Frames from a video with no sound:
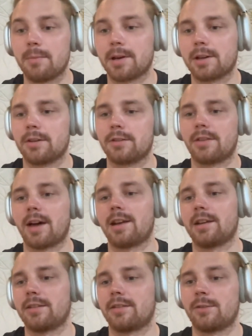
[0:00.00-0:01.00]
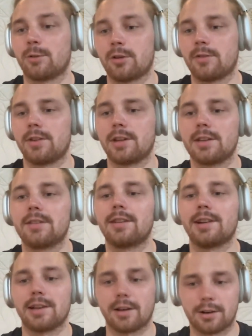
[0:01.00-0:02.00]
because that is sort of the
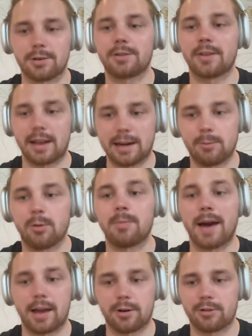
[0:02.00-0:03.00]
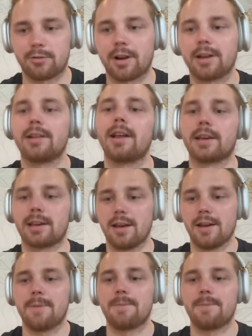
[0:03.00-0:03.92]
easily understandable pattern, right? Like,